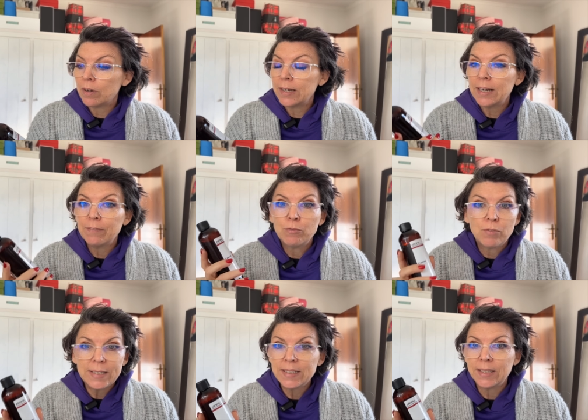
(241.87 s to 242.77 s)
I never
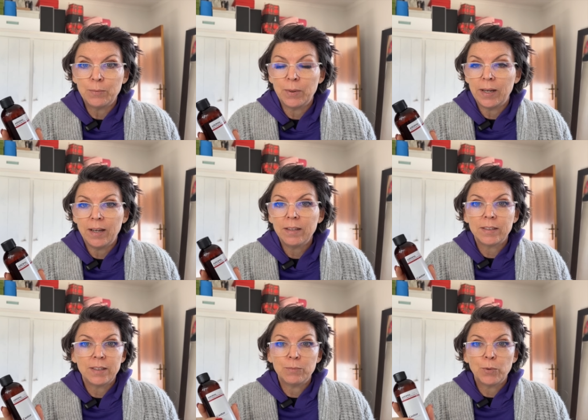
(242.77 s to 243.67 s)
read anywhere
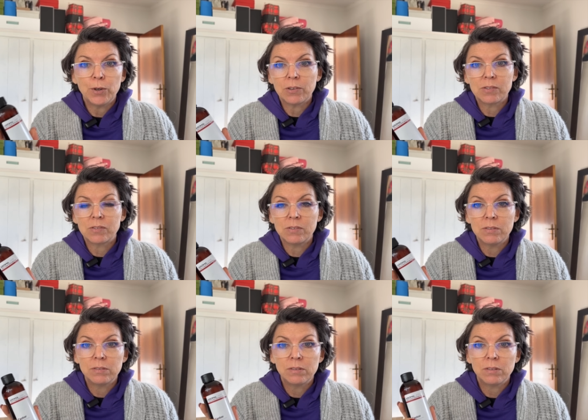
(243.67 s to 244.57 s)
that it works
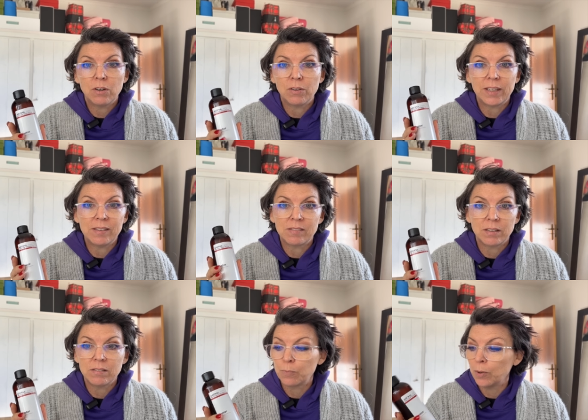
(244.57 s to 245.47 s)
on these
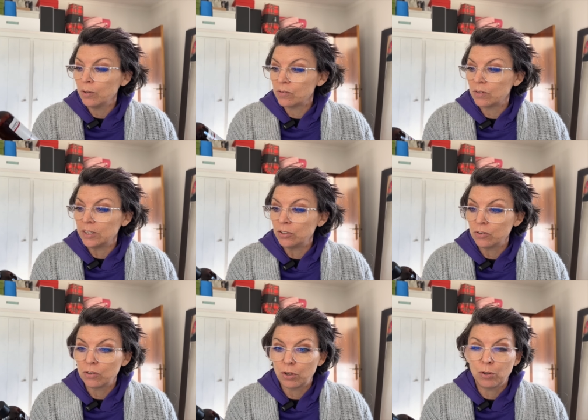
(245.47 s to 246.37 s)
sunspots. I
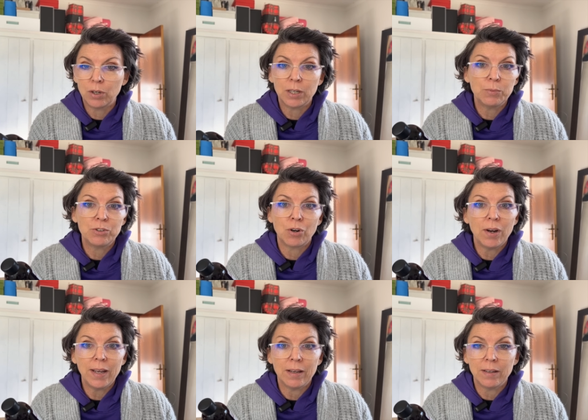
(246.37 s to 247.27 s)
just thought I would
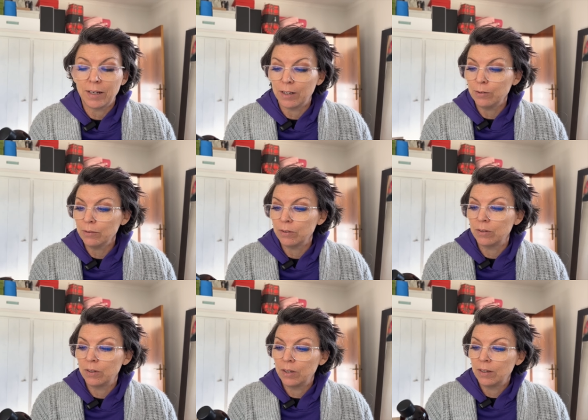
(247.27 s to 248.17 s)
try it, you know.
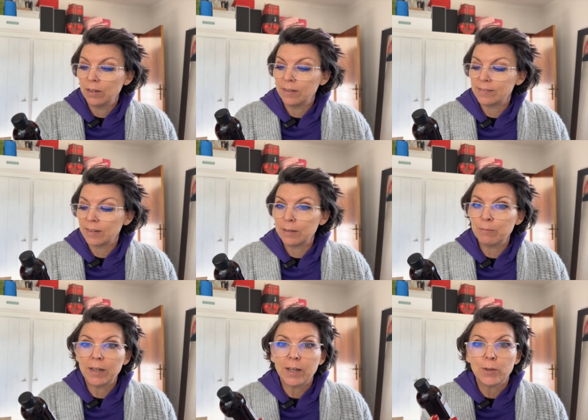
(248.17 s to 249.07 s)
It's like
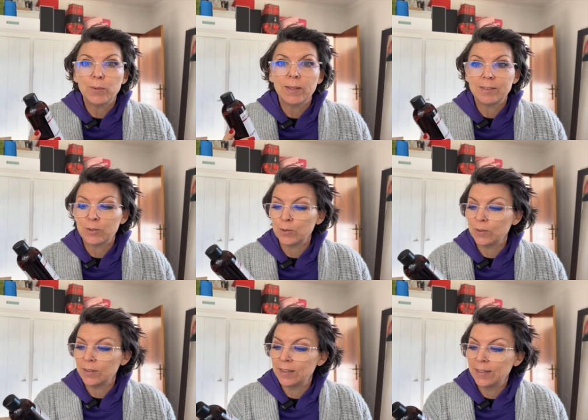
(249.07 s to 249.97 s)
my own
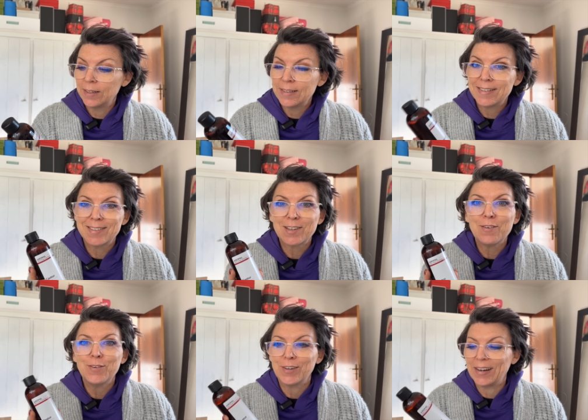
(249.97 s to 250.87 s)
little
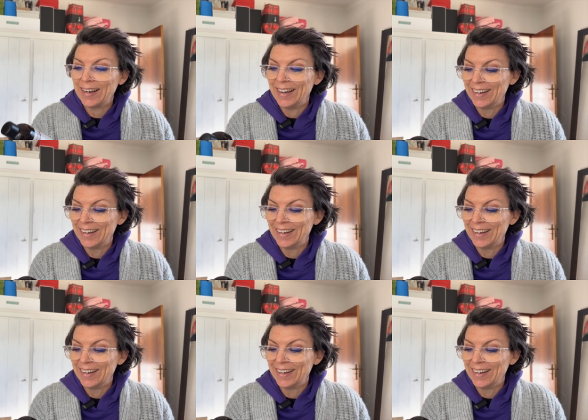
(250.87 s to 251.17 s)
discovery.